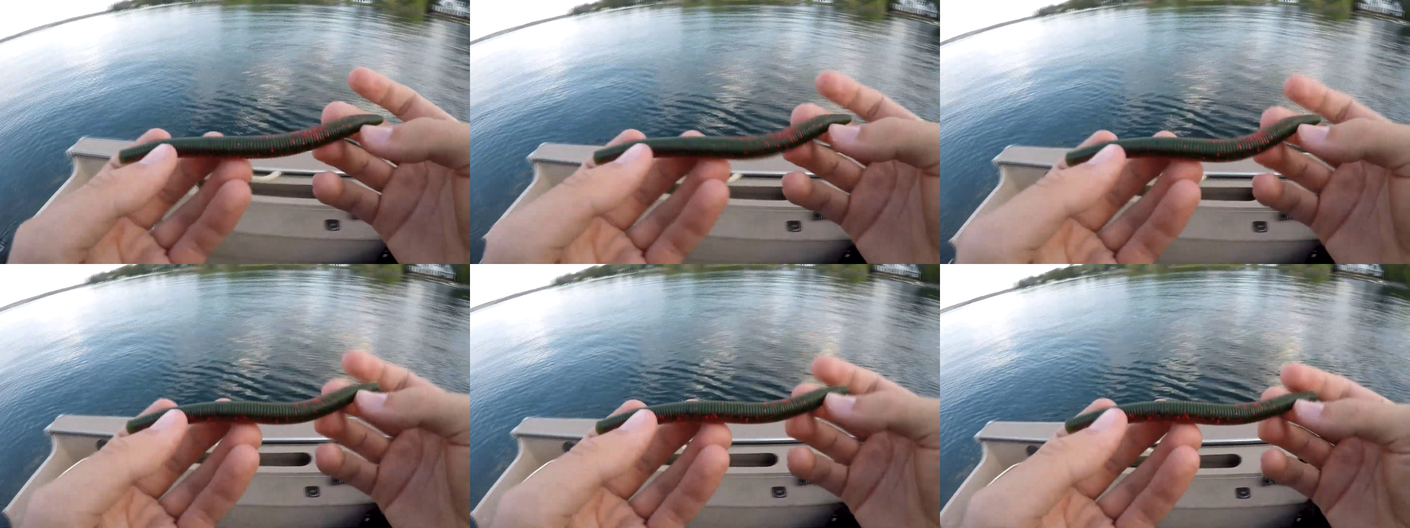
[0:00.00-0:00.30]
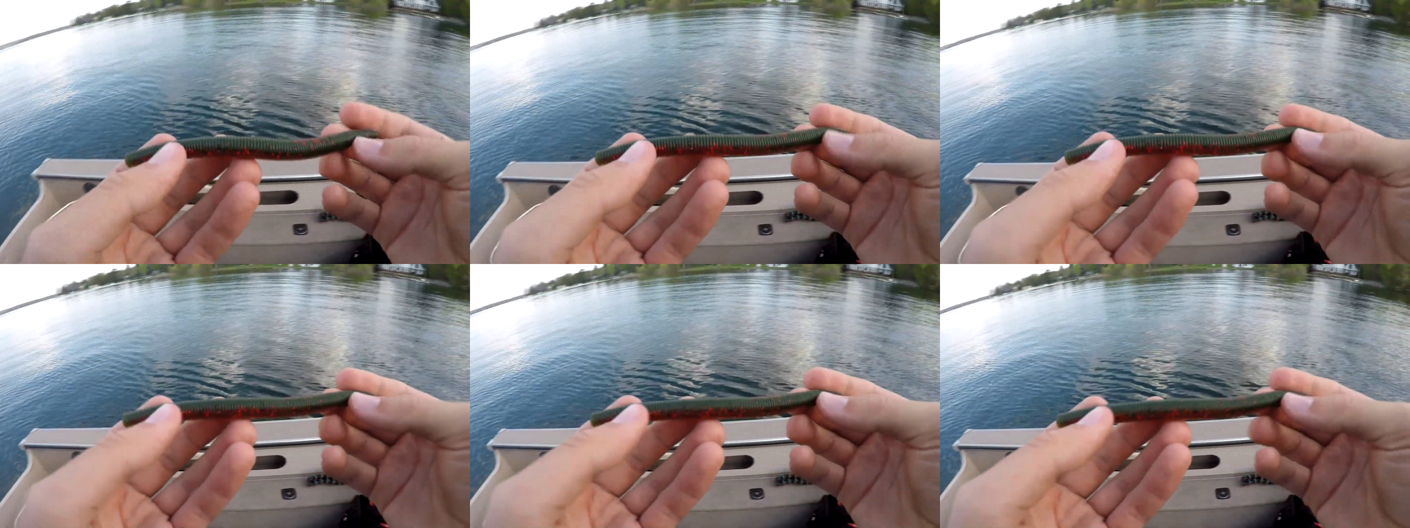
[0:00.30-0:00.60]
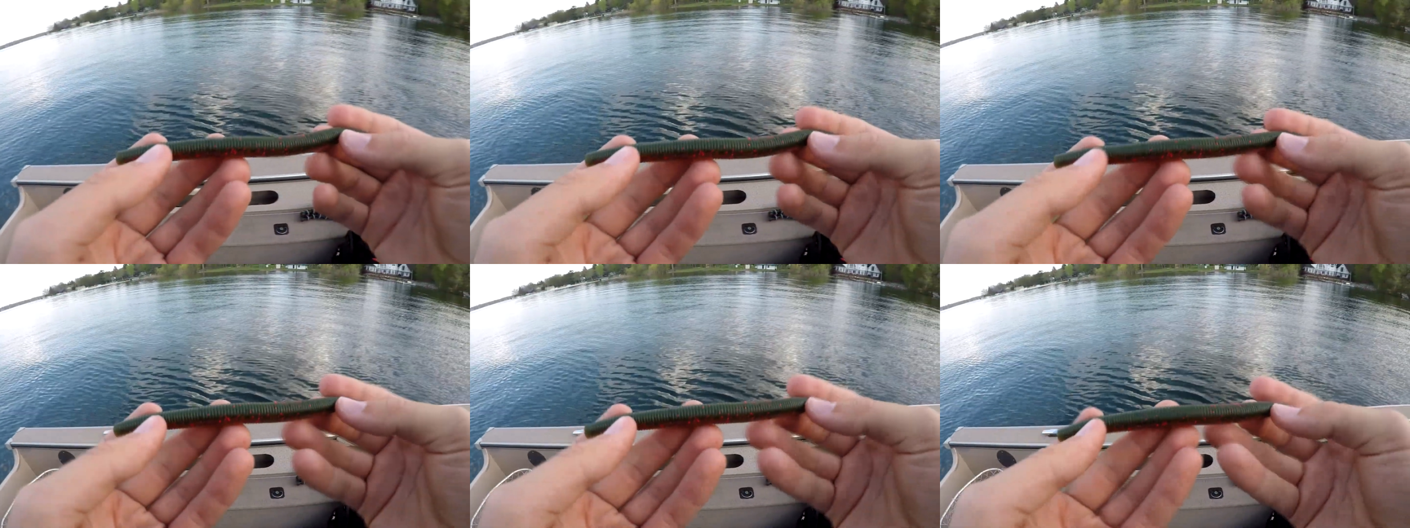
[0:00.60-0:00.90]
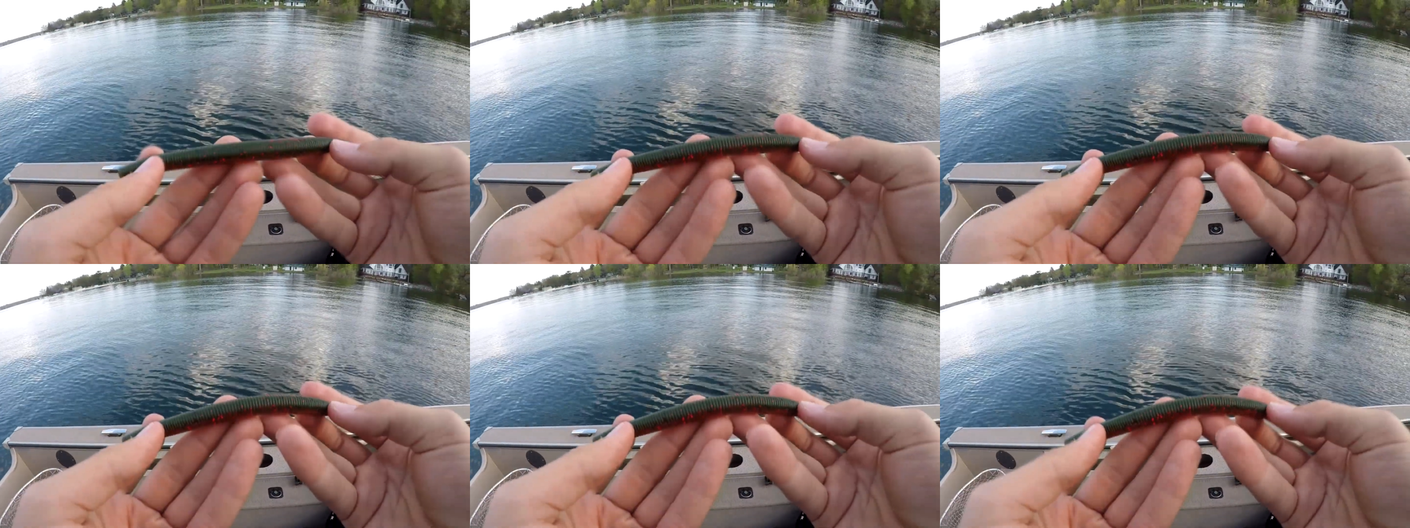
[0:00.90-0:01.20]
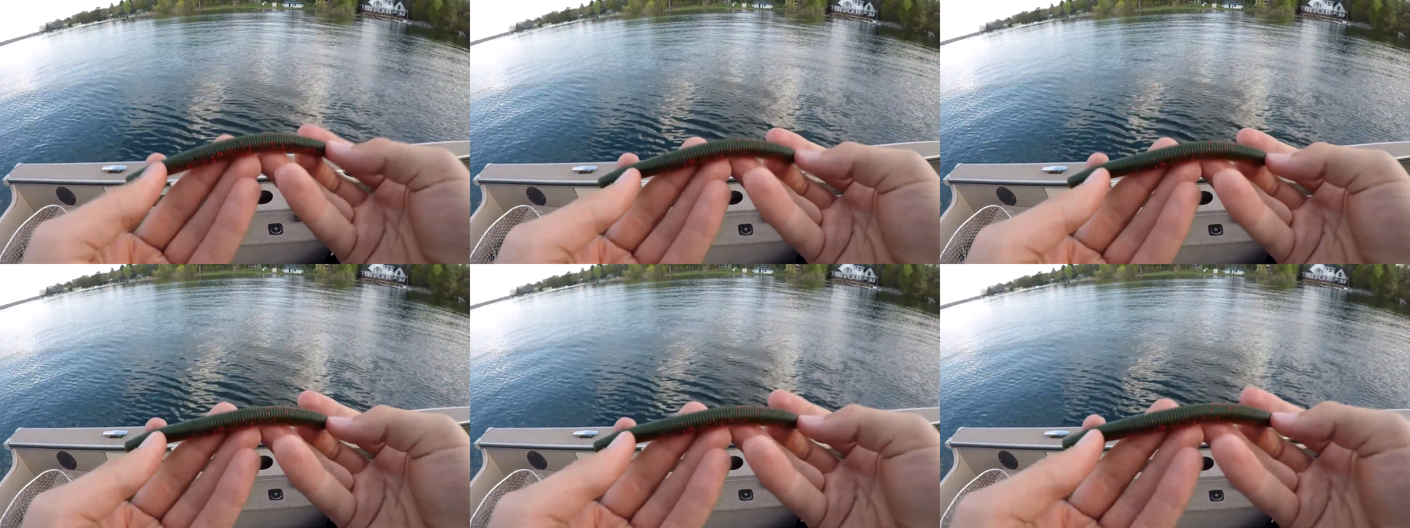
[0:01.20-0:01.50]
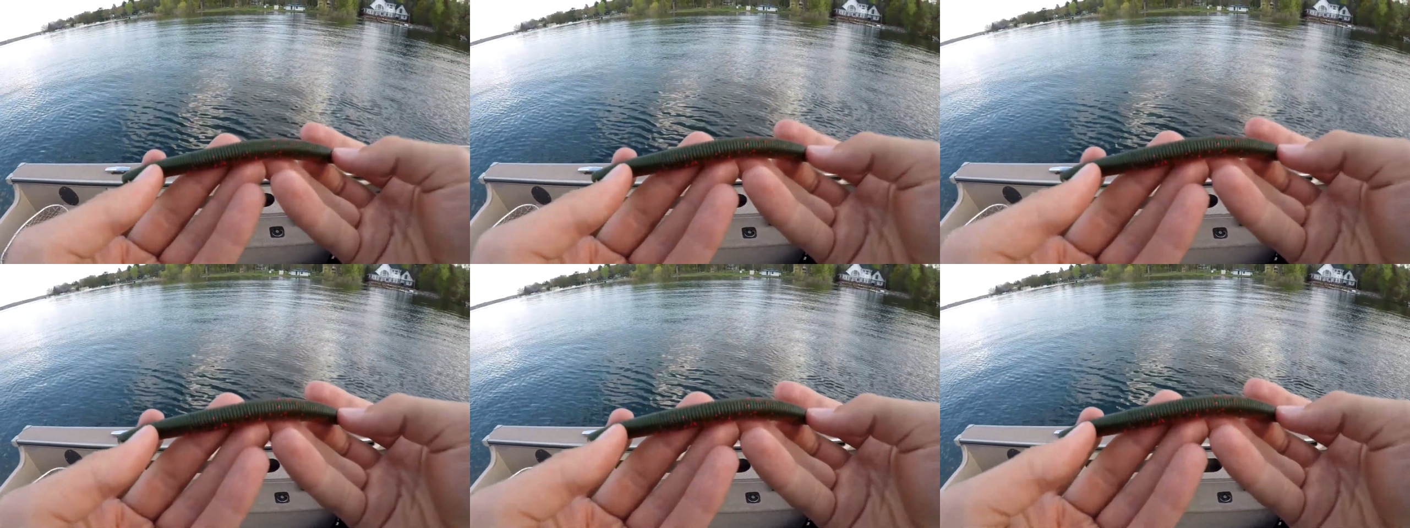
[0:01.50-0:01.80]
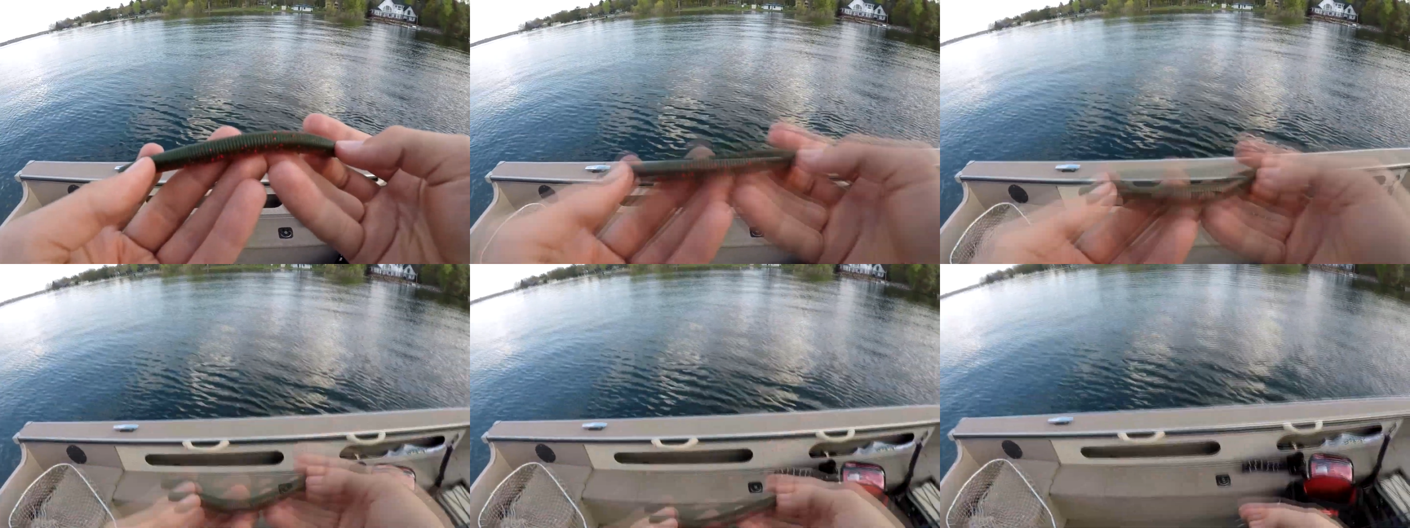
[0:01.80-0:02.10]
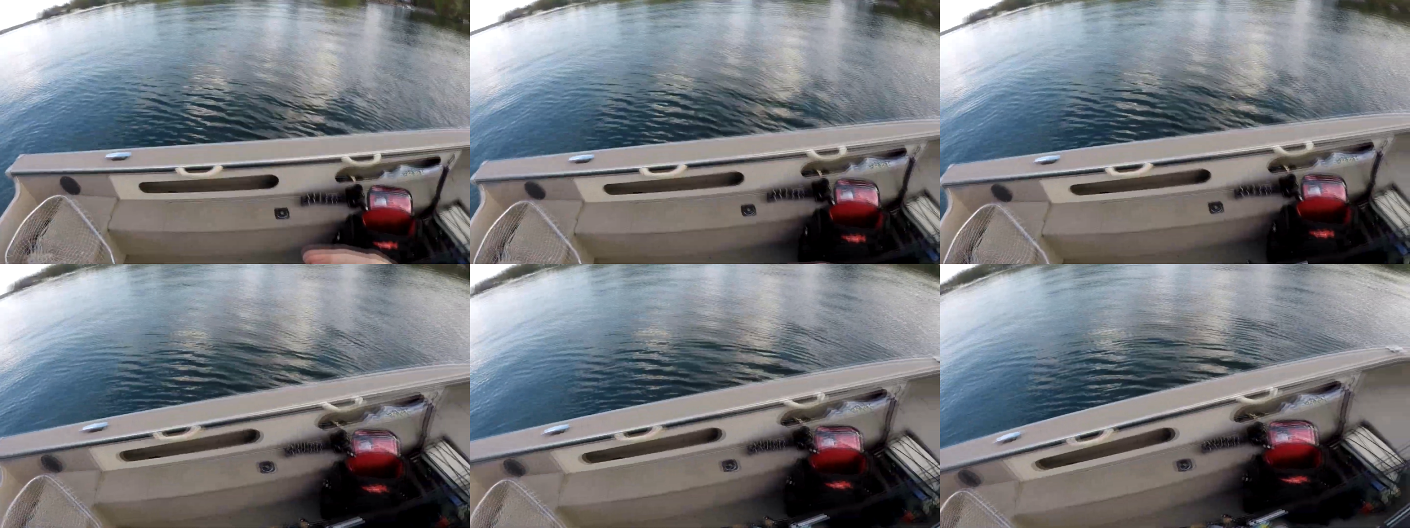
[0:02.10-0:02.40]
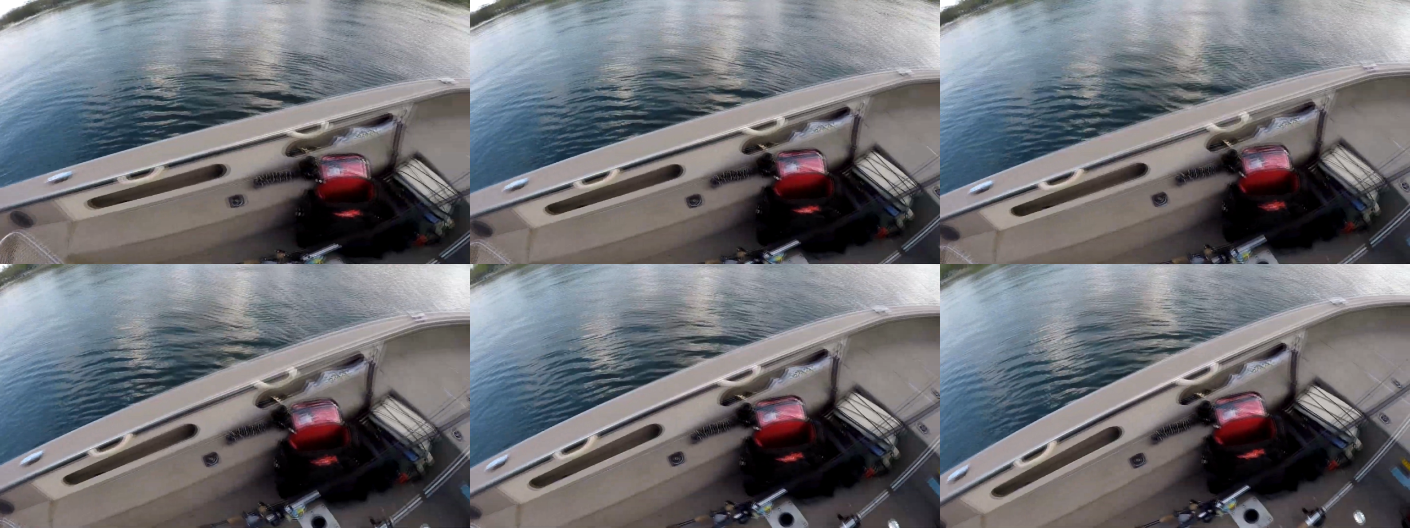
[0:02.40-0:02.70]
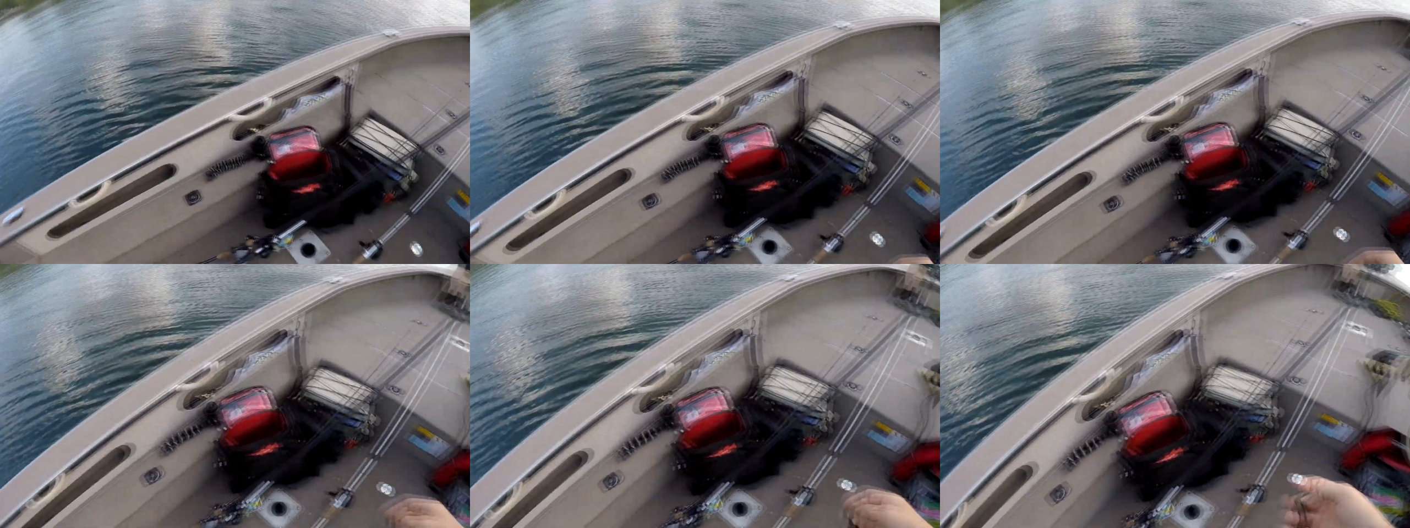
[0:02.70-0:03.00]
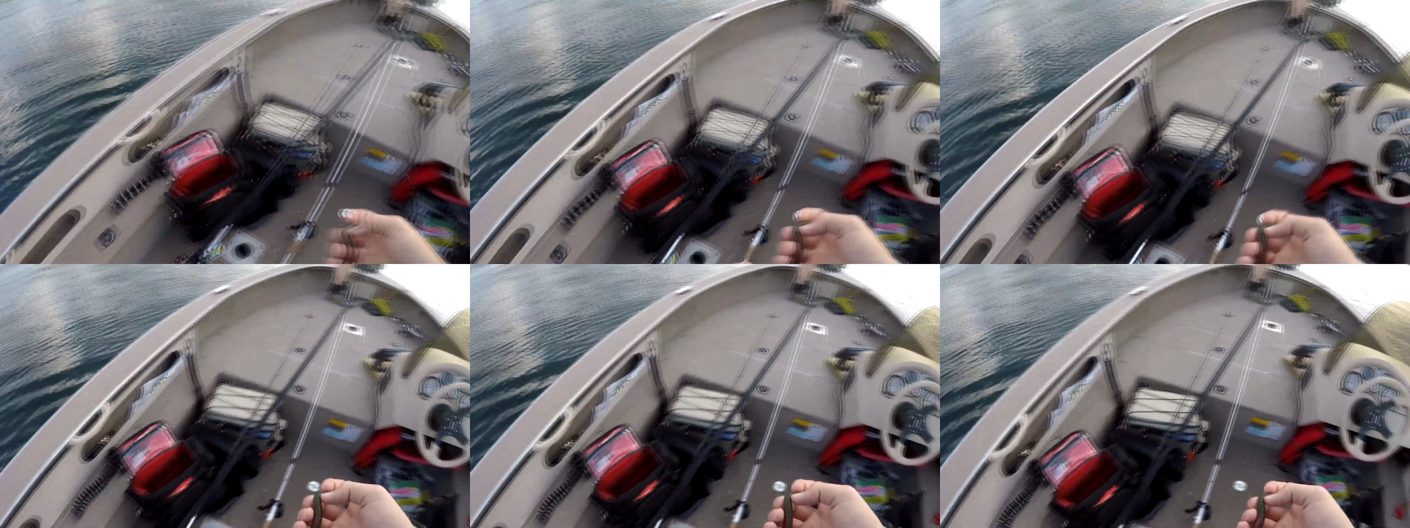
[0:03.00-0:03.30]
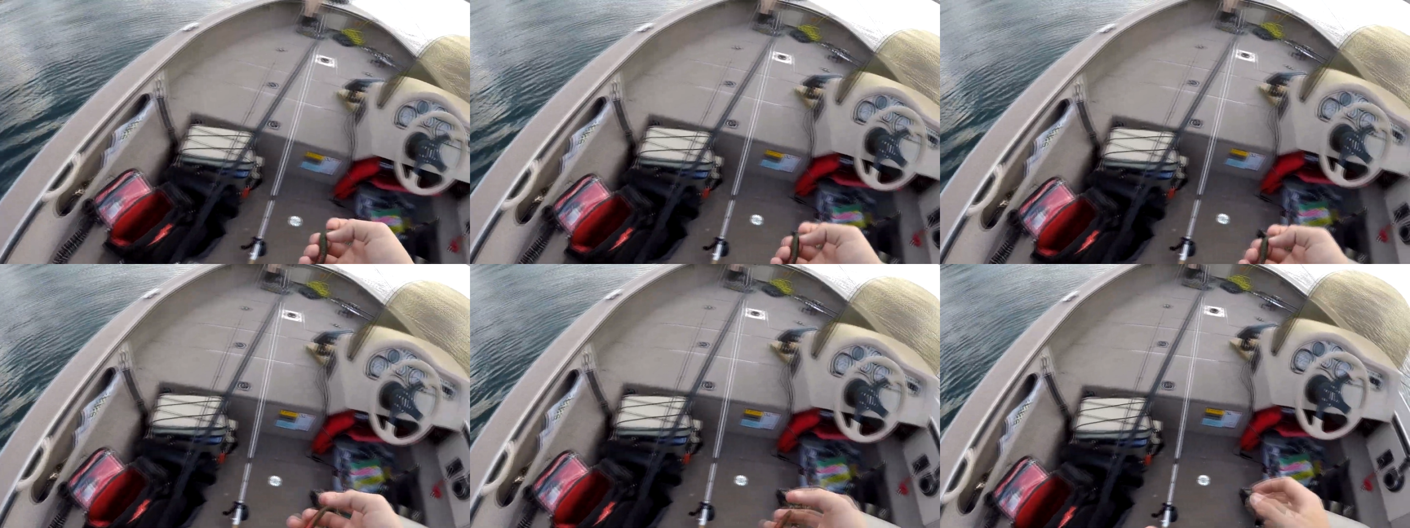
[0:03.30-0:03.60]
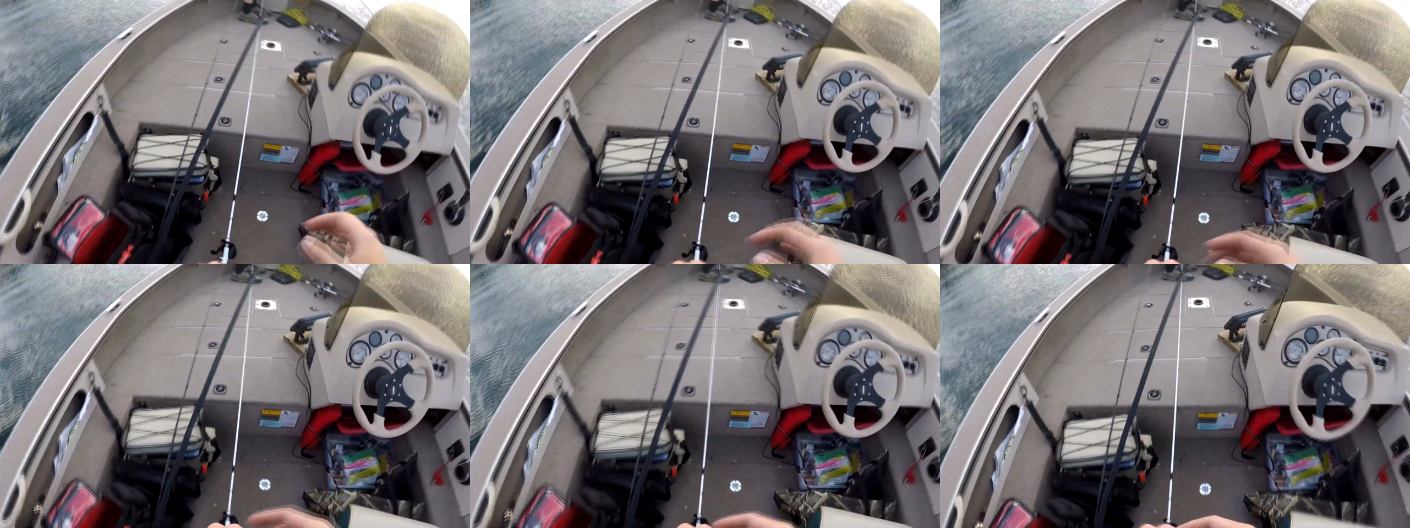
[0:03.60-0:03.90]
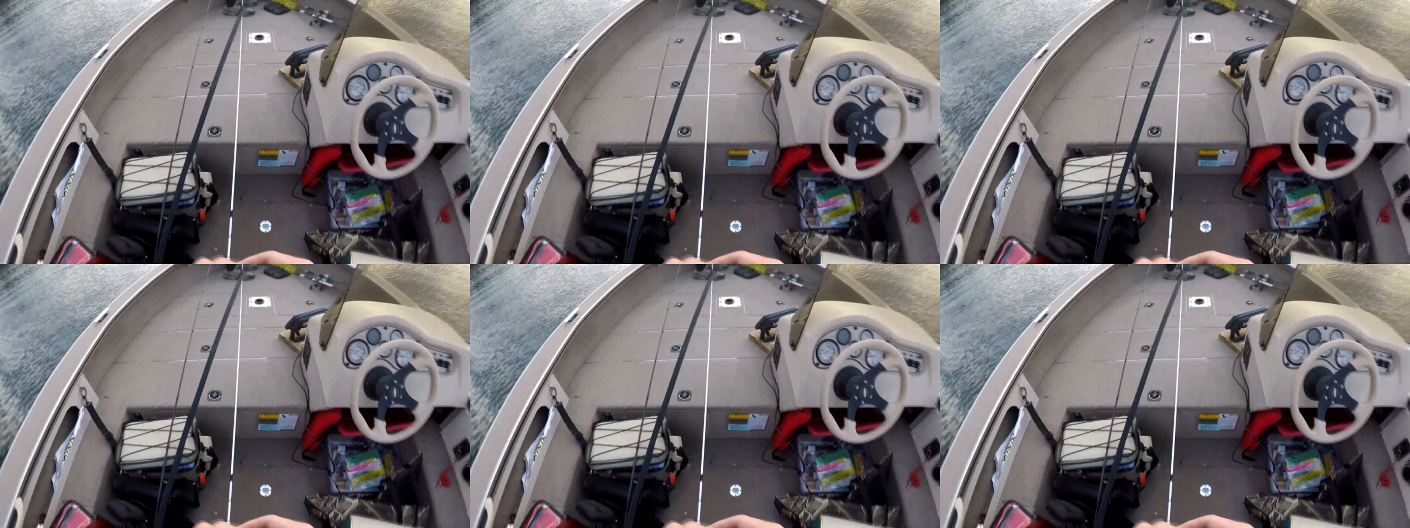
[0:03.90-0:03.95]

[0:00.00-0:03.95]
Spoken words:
No face is visible, so there are no lips to read.